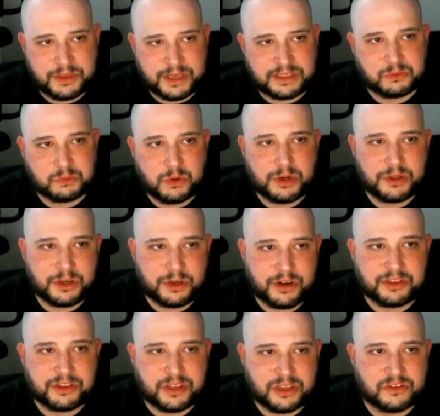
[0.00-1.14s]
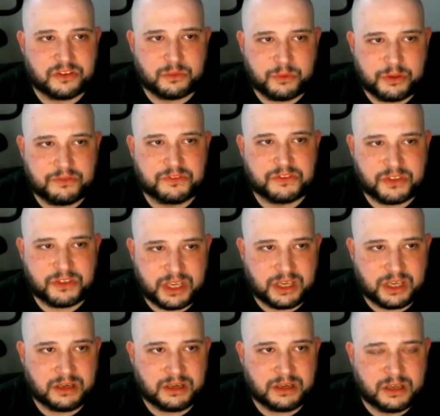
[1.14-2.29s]
one of the great things that we've
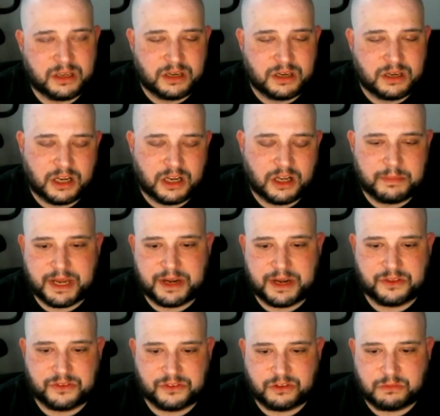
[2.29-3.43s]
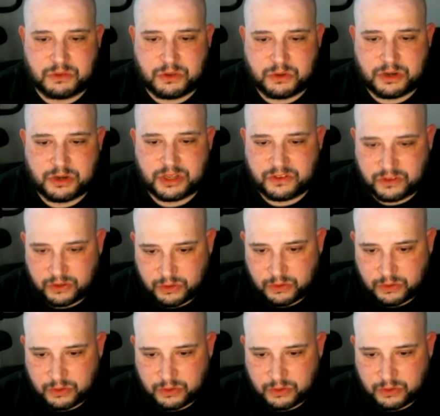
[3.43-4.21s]
seen come out of this community too.